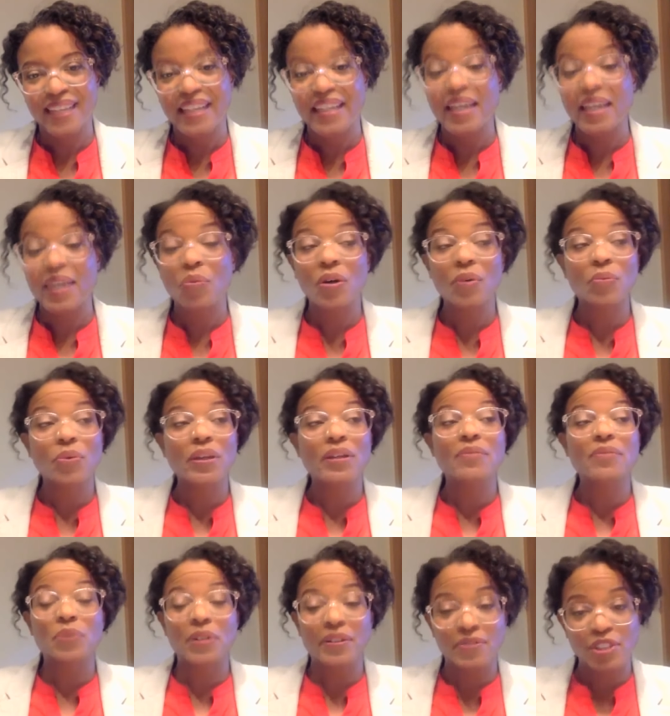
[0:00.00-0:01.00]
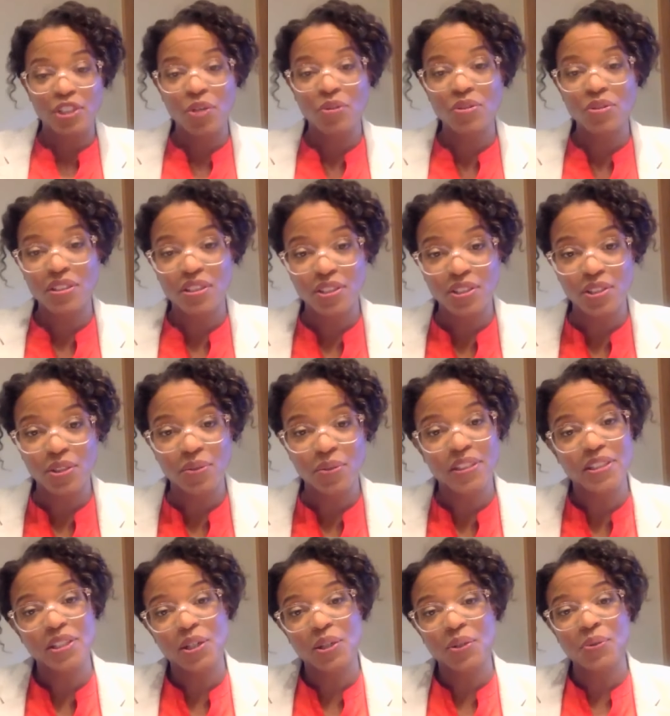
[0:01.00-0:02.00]
yeah what we we've chosen to do
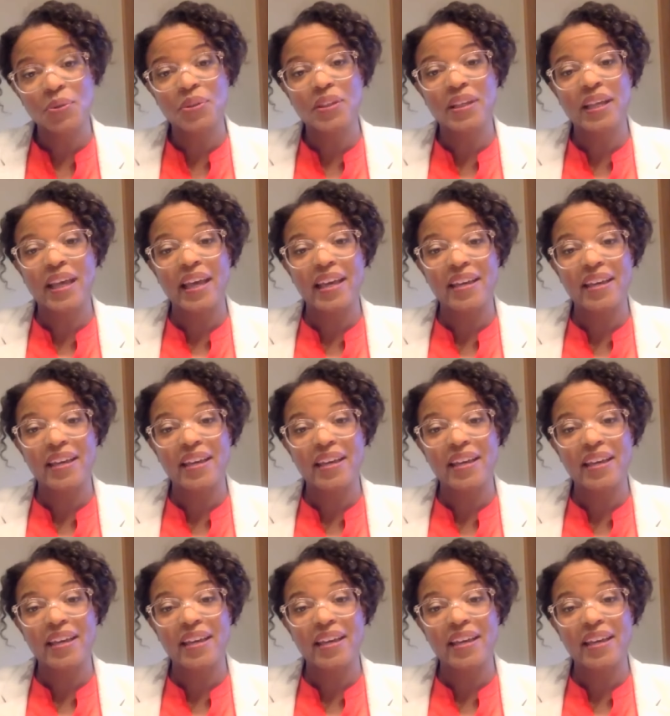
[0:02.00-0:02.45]
is go through the